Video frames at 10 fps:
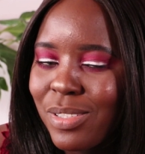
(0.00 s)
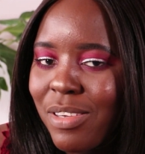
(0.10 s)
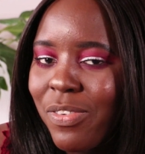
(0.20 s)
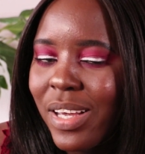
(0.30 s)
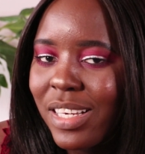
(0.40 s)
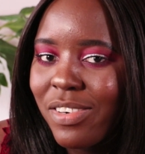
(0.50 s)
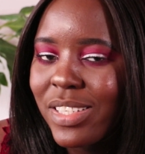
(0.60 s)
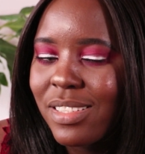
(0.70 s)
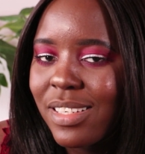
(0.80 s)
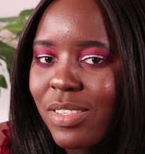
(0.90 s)
So if you're
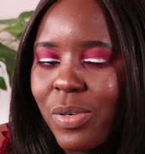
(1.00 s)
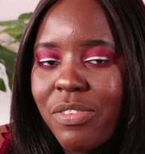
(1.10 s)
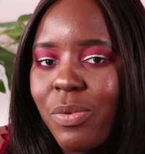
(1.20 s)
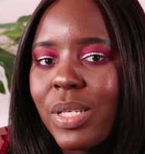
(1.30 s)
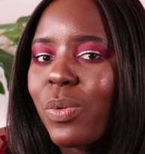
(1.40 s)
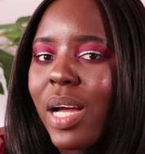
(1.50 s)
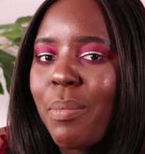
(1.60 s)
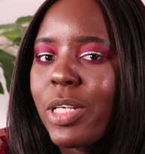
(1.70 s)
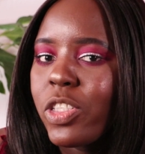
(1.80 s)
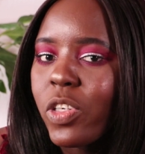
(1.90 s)
interested or if you want to
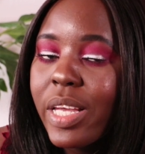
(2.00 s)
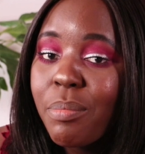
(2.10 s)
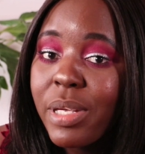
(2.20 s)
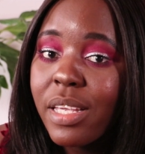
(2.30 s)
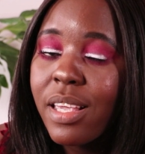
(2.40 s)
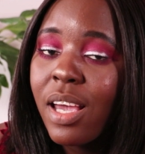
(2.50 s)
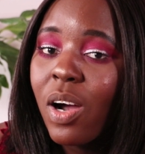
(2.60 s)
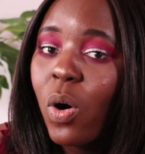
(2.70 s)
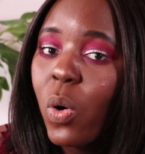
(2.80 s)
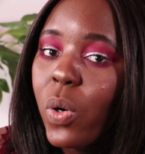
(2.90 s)
come and join me
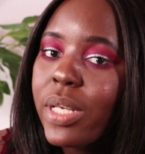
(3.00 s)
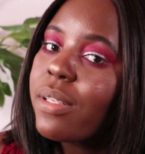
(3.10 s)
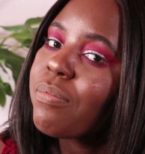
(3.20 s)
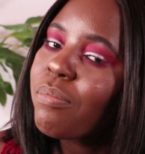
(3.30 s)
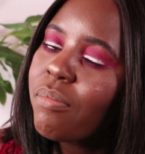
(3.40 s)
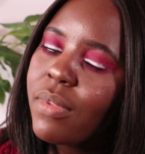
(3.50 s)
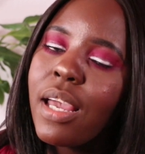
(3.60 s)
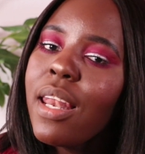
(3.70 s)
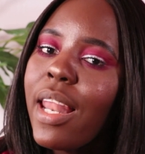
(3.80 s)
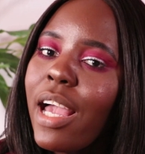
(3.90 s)
on
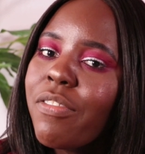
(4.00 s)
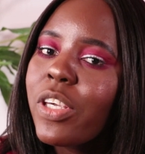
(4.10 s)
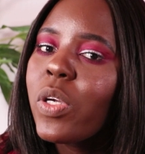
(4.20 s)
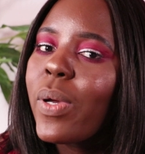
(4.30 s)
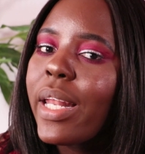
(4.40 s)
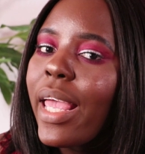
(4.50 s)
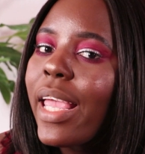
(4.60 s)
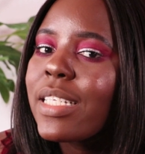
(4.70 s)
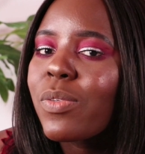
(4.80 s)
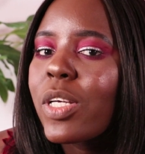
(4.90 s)
live Q&A.
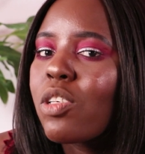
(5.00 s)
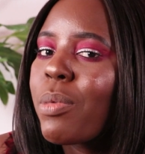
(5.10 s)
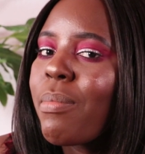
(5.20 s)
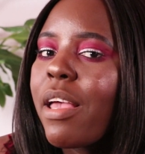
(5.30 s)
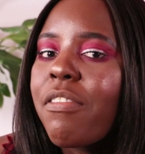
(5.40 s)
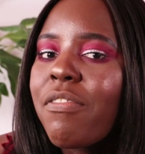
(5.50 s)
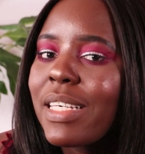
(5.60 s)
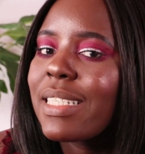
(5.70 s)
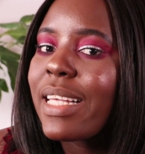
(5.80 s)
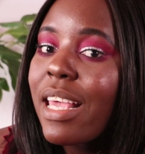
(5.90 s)
It's going to be my
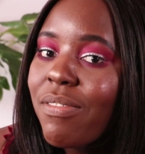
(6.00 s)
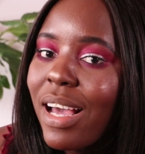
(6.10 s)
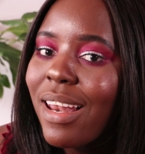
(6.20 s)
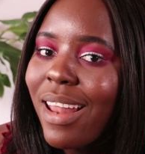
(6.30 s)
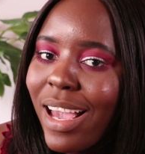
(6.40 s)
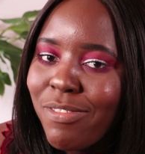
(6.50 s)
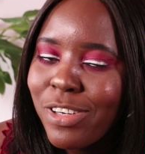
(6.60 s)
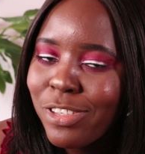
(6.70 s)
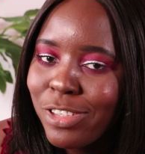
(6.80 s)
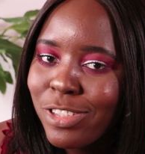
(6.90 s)
first ever live
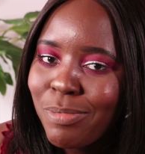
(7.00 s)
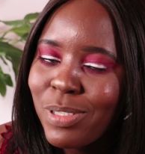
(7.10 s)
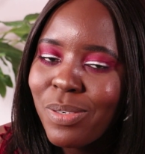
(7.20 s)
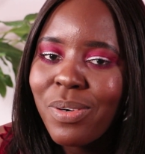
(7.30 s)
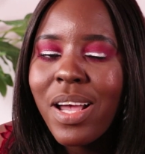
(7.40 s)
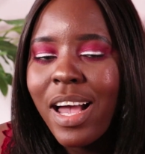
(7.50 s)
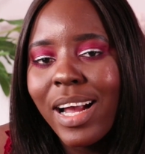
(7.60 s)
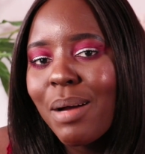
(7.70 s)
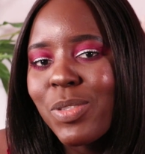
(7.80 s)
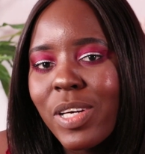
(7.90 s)
on YouTube. So
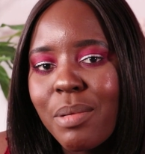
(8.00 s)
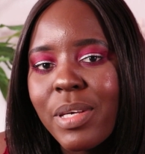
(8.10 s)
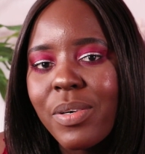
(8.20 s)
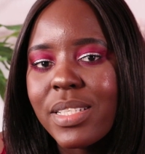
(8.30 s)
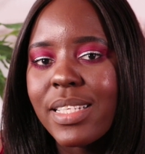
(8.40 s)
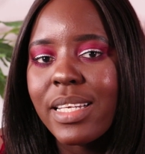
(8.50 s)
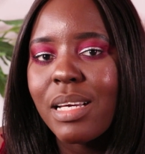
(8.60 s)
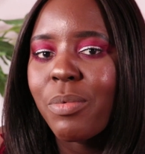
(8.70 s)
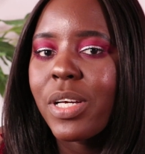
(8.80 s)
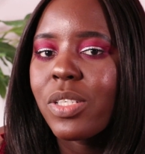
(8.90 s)
come join me on
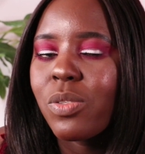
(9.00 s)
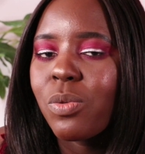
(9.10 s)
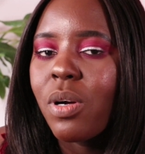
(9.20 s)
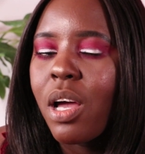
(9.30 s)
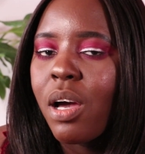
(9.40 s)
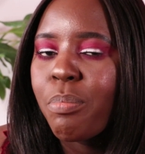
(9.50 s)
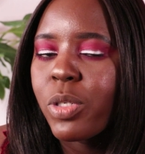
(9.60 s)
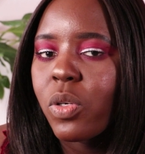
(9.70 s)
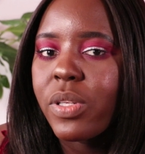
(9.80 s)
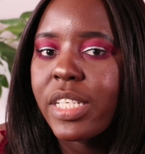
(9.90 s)
Sunday. I'm going to
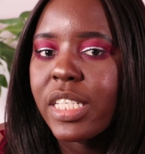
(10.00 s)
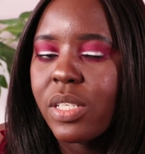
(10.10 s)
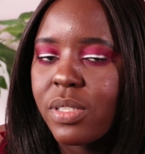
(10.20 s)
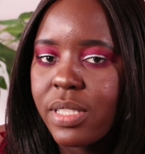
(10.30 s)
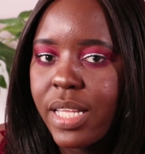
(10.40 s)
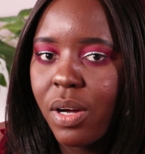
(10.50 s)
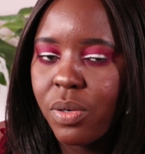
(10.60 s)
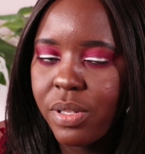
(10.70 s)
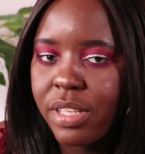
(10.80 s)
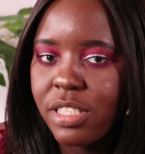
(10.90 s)
put all the details
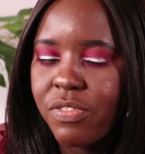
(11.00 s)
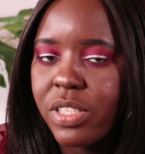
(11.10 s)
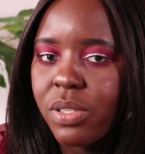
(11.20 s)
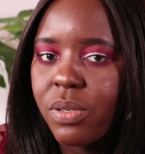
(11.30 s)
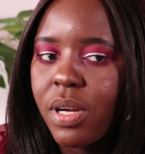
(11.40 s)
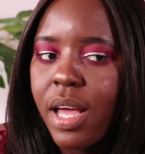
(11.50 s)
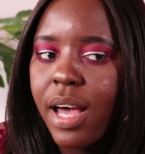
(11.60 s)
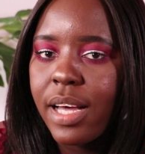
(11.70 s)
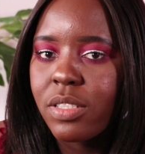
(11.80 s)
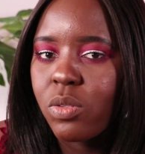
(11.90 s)
down on this video
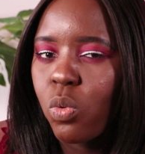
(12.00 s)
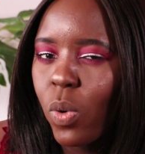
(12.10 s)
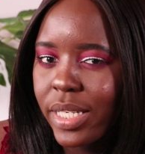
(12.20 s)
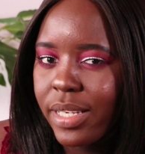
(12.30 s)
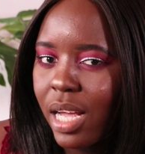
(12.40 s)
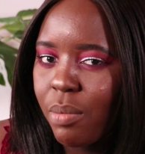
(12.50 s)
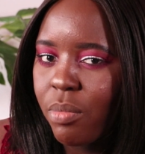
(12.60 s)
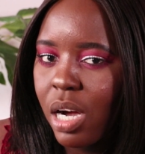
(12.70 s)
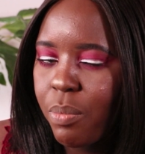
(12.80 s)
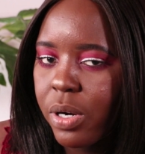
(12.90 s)
as to what
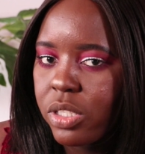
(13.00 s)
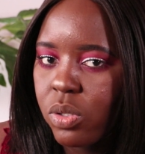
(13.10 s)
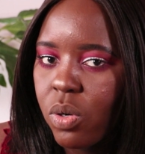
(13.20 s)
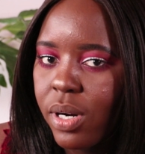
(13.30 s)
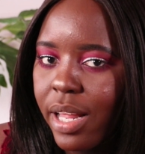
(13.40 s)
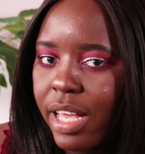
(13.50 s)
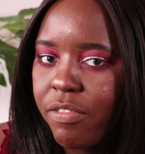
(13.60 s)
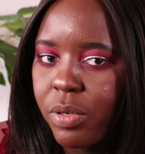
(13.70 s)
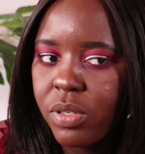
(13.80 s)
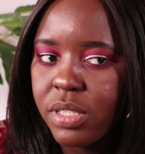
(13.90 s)
time I'm going to go
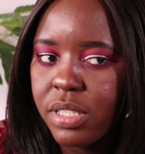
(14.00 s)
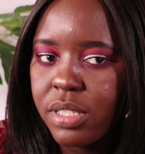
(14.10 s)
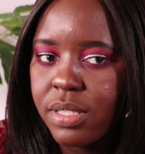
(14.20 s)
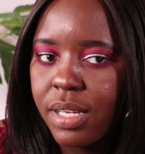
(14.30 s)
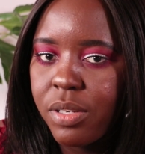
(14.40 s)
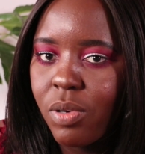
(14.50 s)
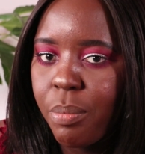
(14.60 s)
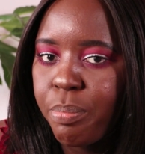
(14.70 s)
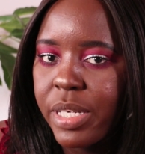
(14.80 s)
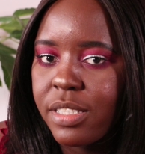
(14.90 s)
live because it is, uh, you know,
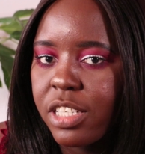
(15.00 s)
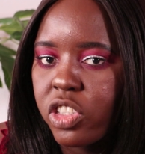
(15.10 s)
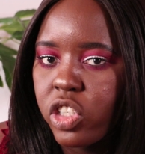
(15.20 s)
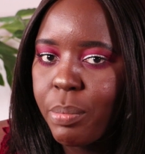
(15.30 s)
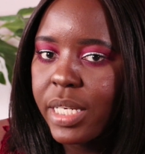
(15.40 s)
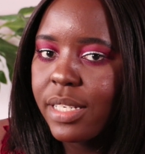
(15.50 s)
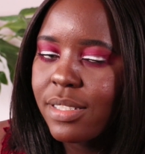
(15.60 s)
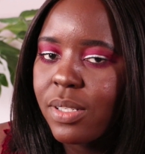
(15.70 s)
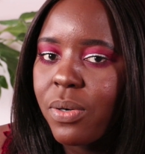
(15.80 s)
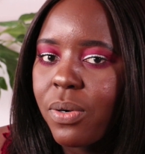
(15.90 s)
I'm based in Germany.
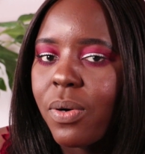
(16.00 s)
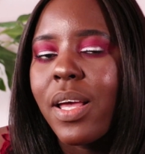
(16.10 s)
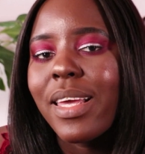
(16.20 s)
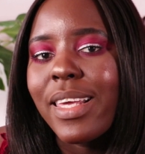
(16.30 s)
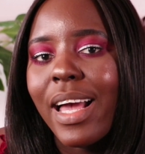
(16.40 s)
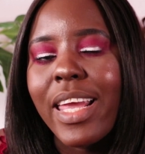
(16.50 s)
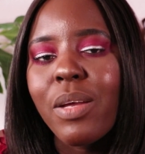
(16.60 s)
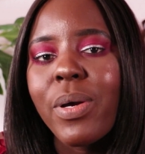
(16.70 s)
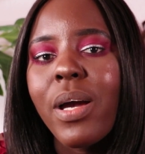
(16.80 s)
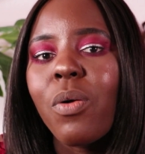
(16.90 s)
So yeah,
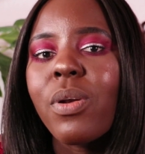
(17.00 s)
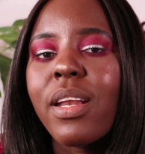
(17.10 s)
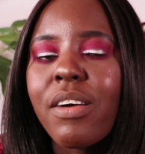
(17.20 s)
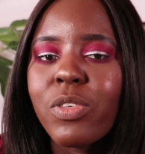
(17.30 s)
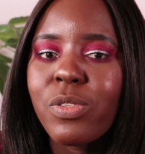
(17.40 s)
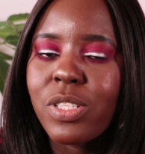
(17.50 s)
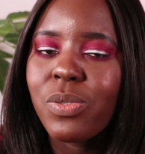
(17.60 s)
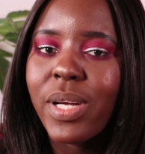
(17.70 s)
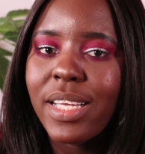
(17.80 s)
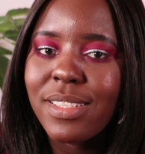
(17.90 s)
anyway, I would love to see
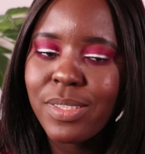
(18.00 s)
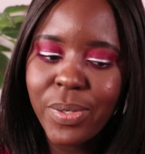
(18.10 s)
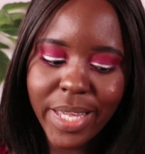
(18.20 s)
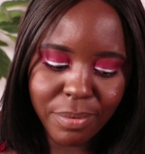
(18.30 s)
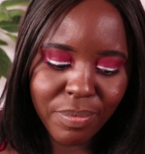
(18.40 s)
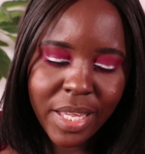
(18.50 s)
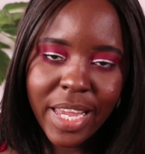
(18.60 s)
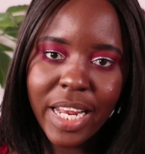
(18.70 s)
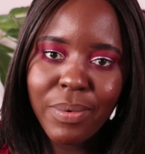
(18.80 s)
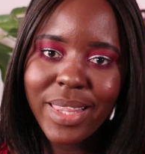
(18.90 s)
you guys. So yeah,
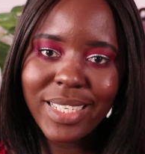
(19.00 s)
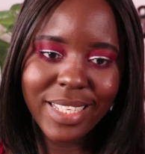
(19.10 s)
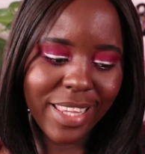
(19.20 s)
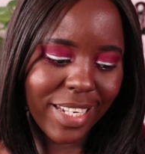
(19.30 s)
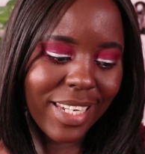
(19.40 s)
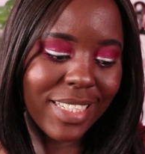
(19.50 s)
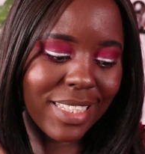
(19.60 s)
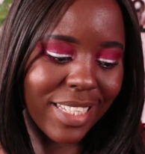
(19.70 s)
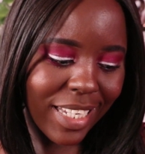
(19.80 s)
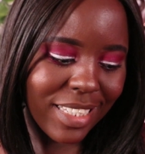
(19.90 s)
anyway, that is that.
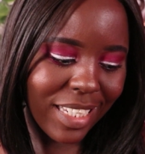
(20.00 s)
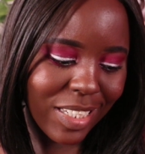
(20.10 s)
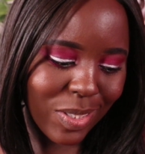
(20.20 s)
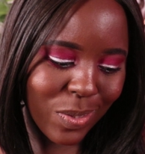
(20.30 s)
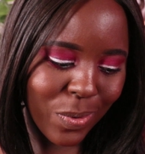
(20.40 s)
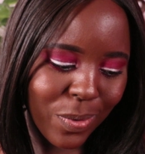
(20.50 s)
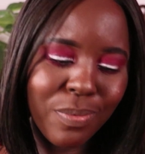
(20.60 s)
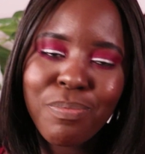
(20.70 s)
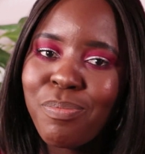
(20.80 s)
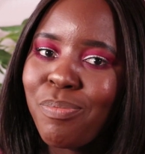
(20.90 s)
Let's get
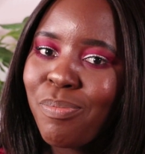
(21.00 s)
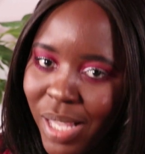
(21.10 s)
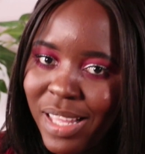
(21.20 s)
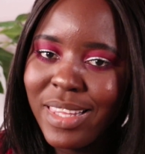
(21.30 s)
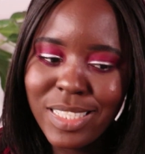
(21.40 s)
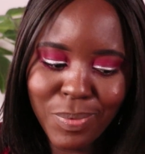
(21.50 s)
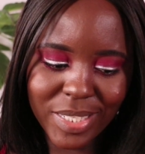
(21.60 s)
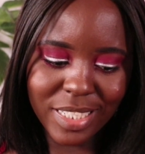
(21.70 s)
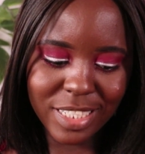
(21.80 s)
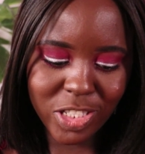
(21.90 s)
into the
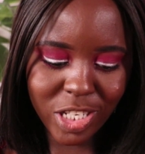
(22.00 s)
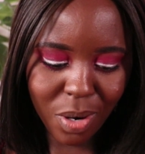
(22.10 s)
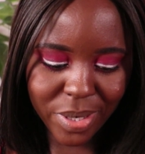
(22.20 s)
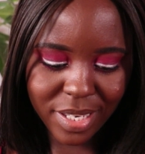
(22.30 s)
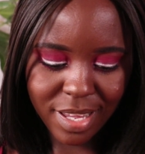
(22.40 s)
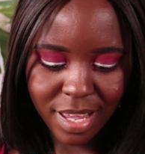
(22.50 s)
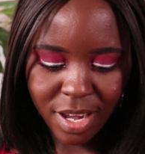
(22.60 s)
watches, shall we?